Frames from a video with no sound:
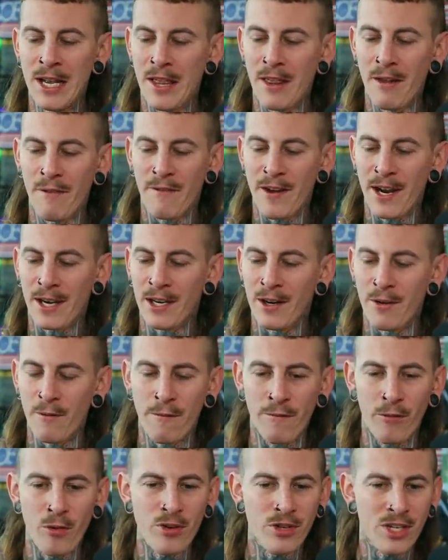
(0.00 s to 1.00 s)
the fucking
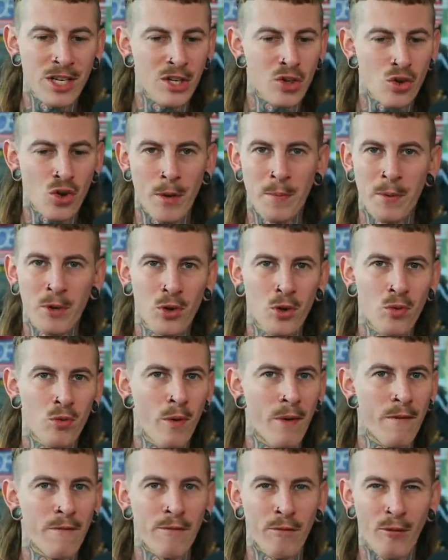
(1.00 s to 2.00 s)
fruity, tropical,
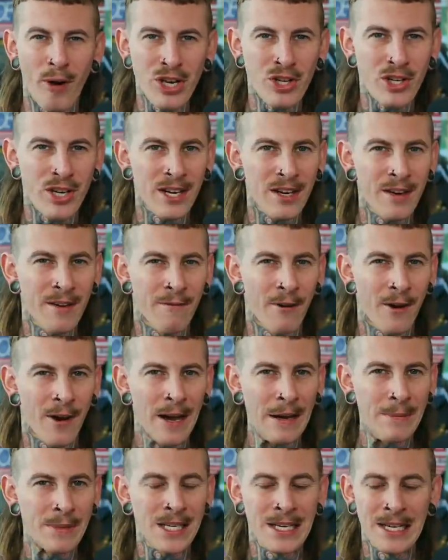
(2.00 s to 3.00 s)
refreshing
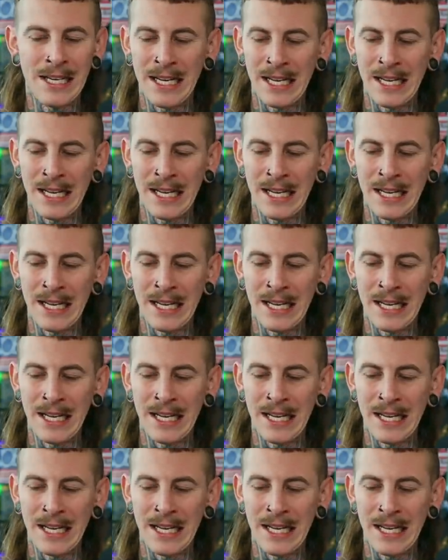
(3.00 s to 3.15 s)
vibes.